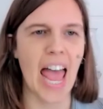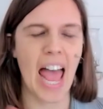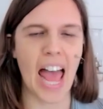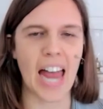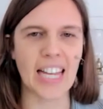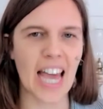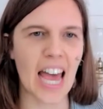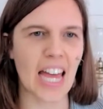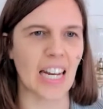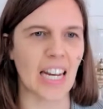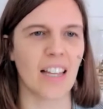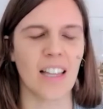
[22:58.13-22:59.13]
And
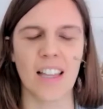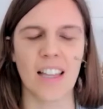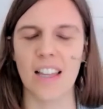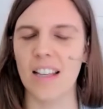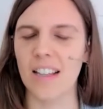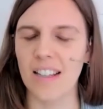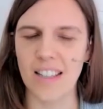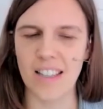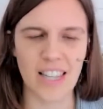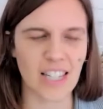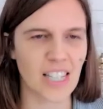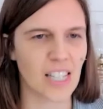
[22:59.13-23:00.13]
again,
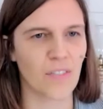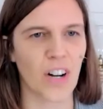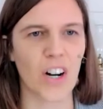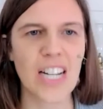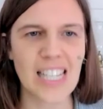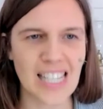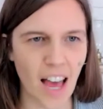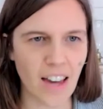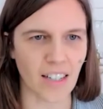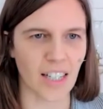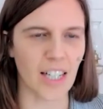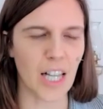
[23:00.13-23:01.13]
this is very
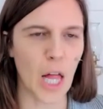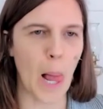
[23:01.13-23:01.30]
subtle,